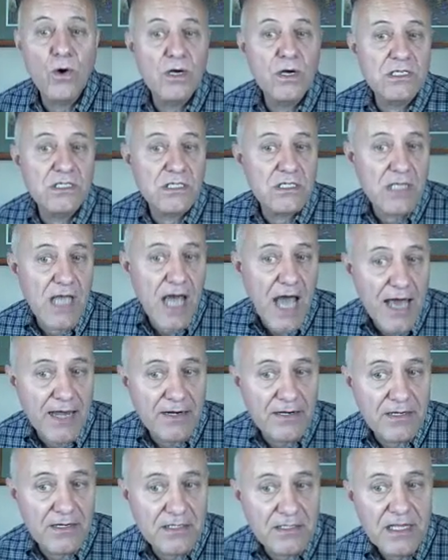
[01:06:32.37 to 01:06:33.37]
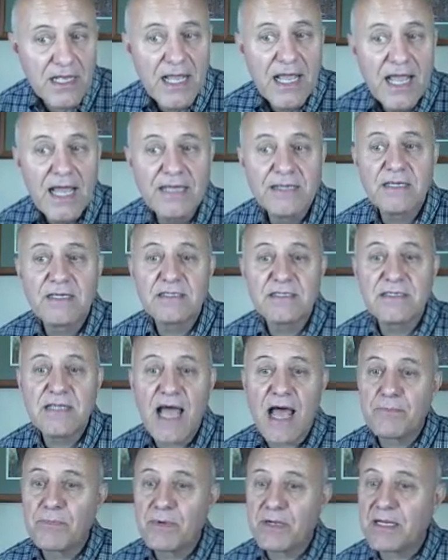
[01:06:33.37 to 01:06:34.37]
or slaughters, and does
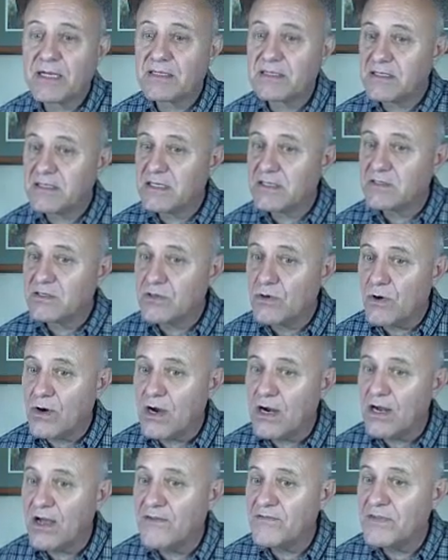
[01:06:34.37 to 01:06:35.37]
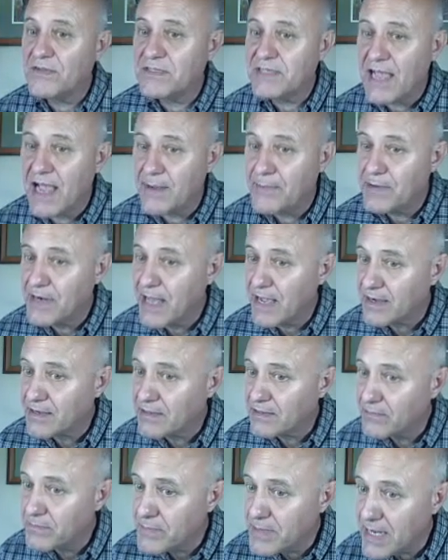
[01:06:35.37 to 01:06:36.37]
not bring it to the door of the
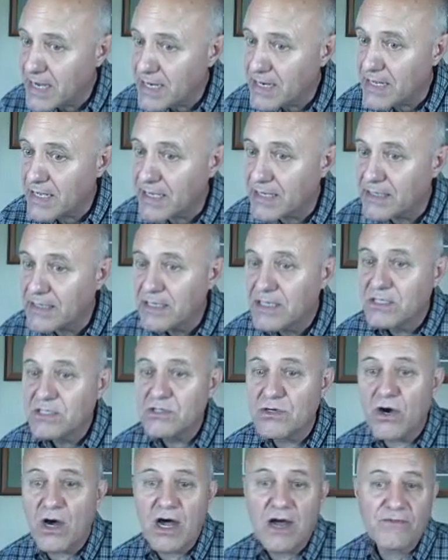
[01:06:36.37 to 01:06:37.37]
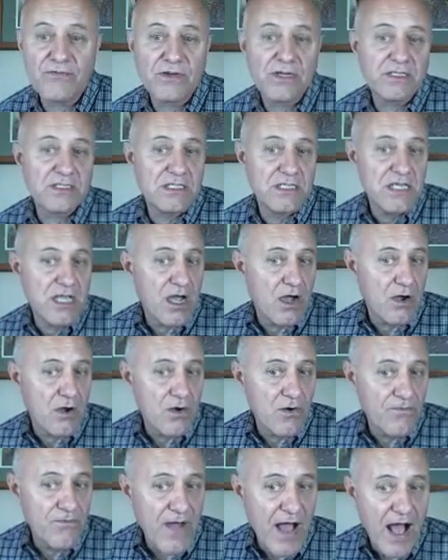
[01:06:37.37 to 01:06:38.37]
tabernacle of meeting to offer it to
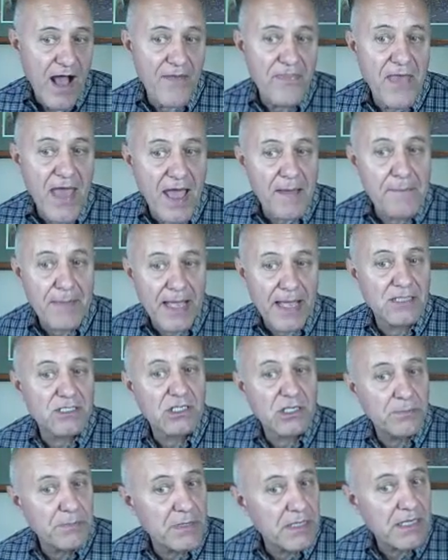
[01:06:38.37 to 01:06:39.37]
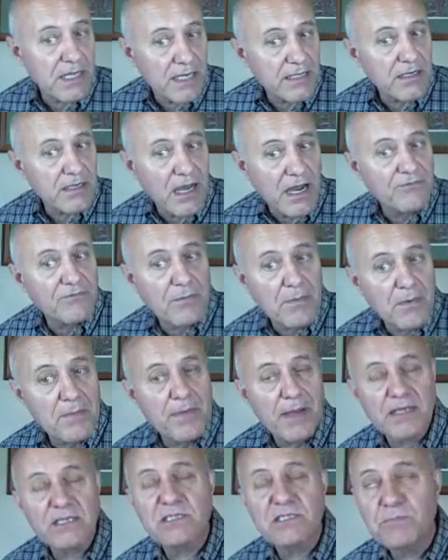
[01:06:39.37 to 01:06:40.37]
Yehovah, that man shall be cut off from
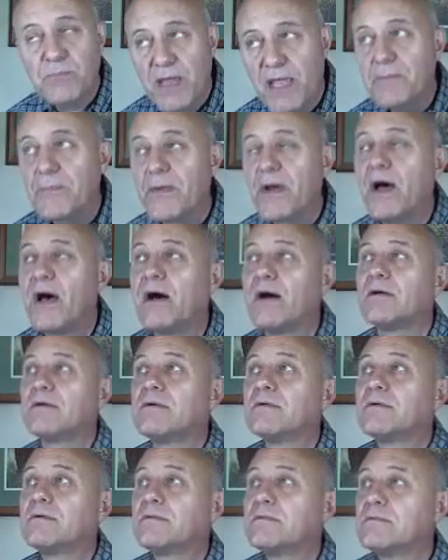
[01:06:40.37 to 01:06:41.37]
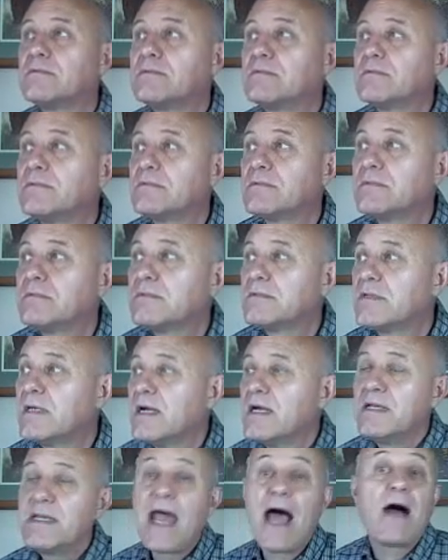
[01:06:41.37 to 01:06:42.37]
among his people.
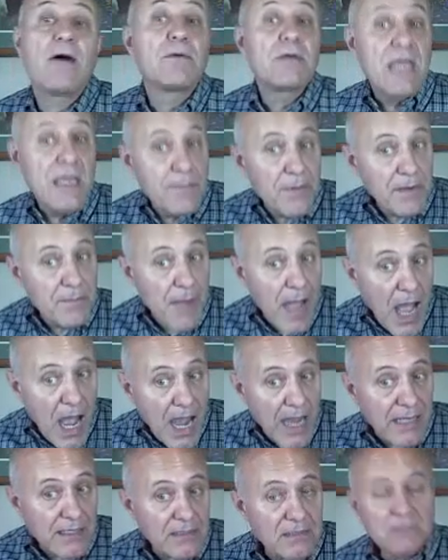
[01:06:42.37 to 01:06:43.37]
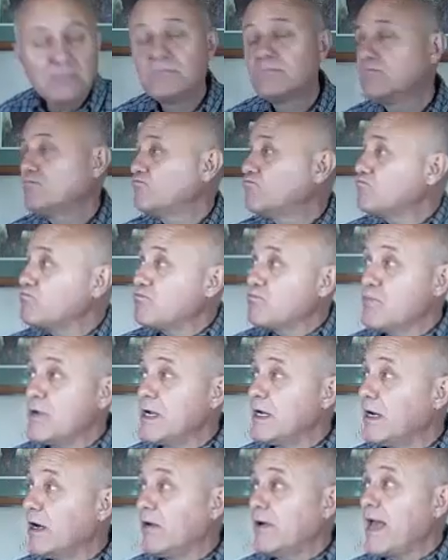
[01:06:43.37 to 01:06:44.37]
Now, keep in mind,
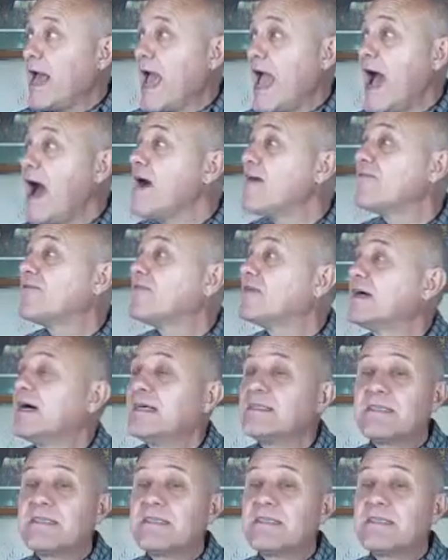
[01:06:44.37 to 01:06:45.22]
we don't have